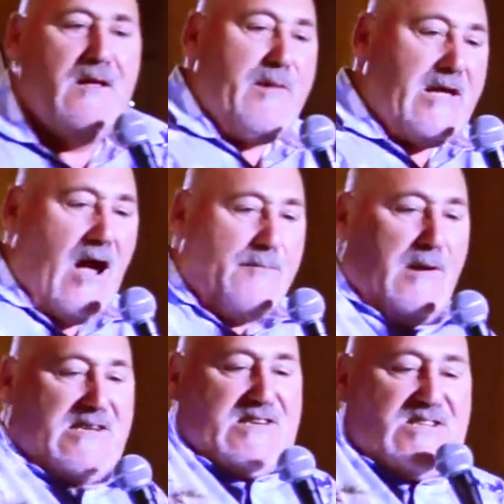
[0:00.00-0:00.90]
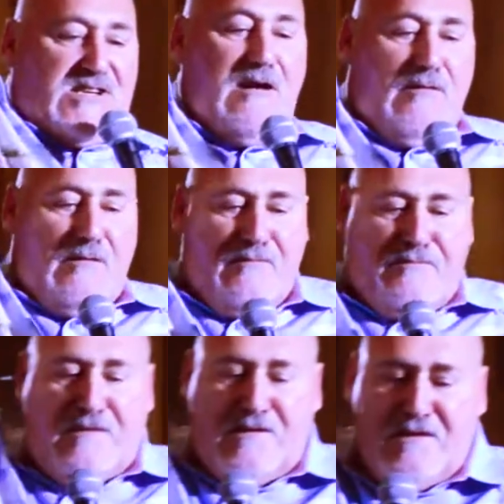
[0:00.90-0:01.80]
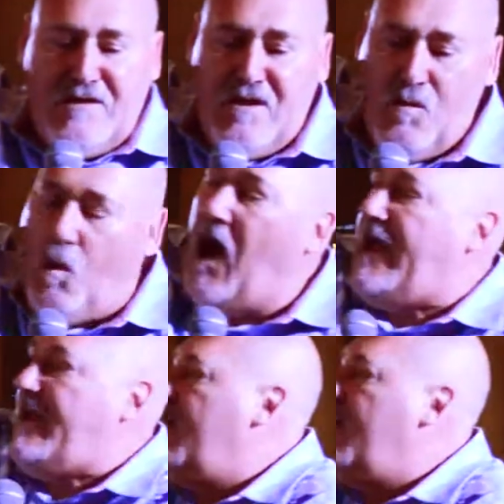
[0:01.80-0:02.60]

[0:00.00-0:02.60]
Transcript: May God bless us still. Why?